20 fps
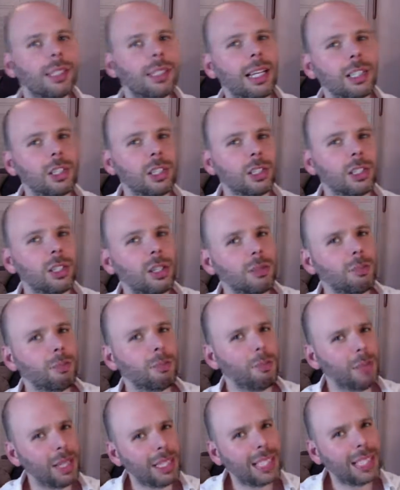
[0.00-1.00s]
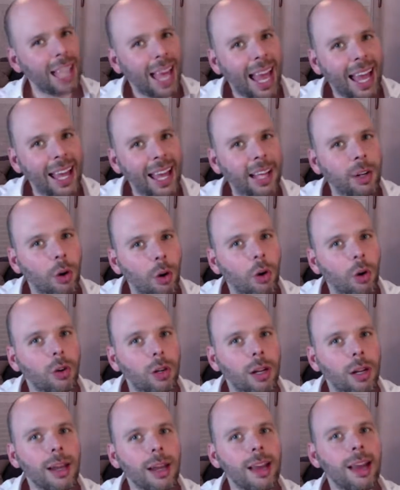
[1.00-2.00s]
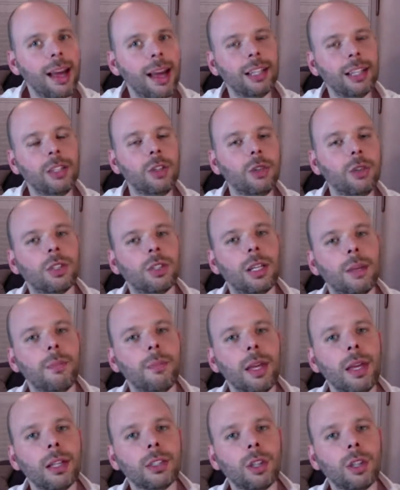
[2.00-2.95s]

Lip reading: It's actually to meet it head on and use it.